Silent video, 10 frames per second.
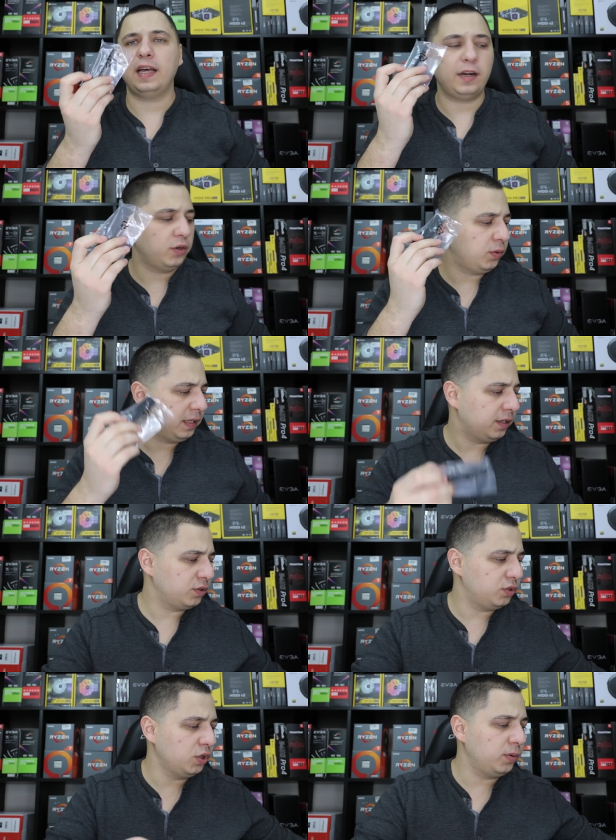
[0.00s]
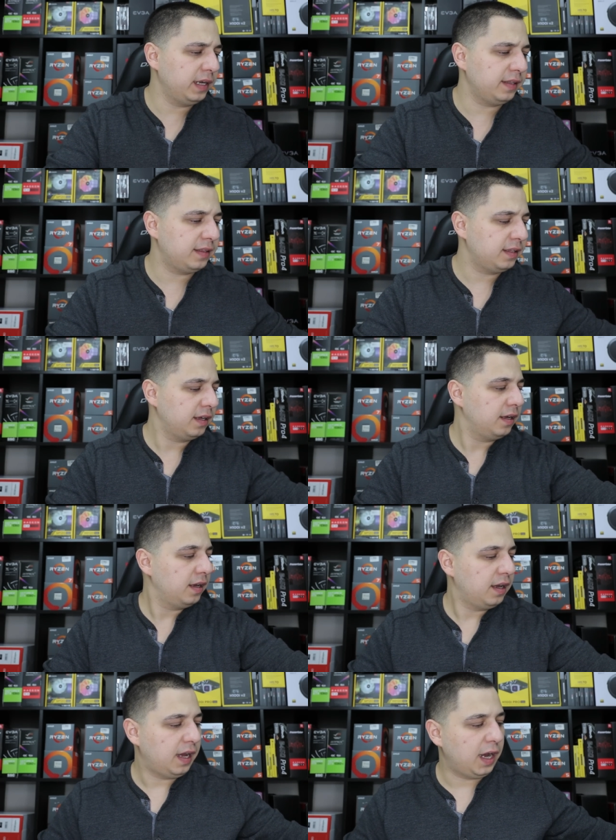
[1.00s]
that I don't know what the hell to do with.
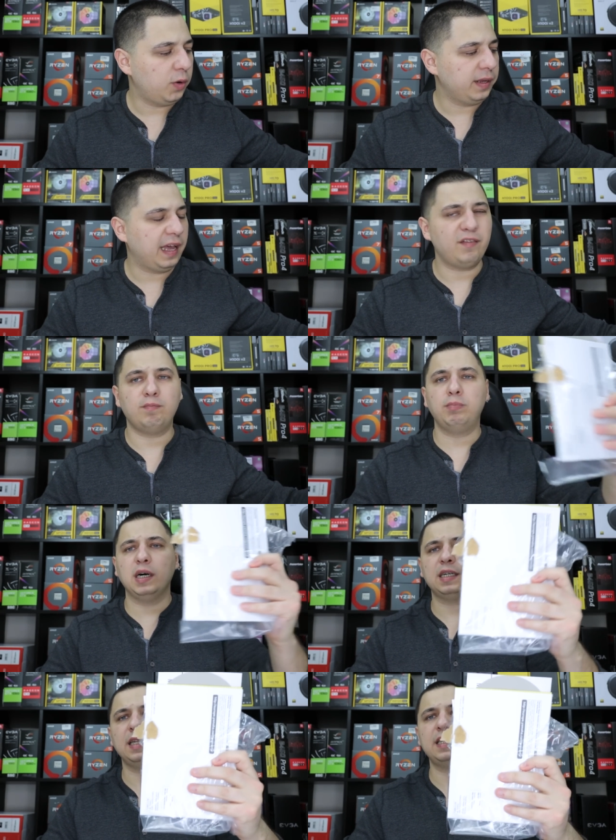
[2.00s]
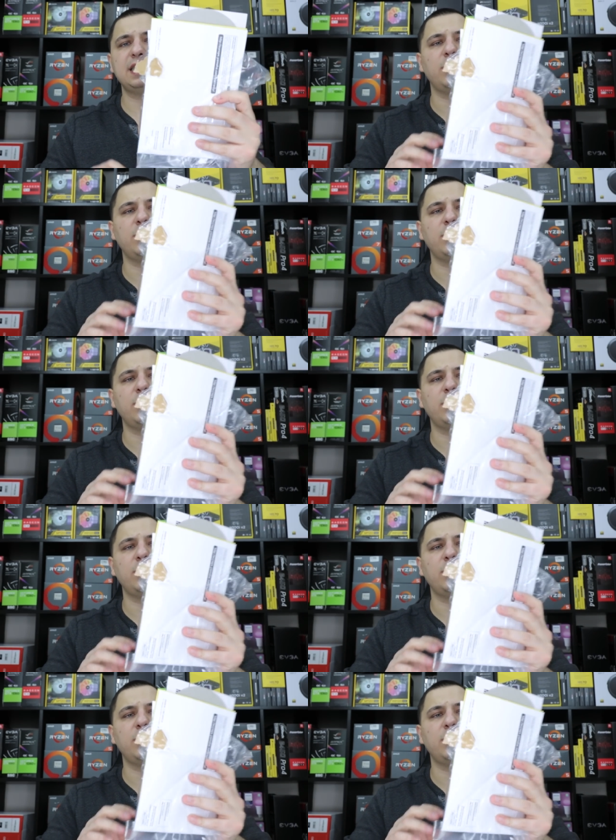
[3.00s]
Uh, we have booklets,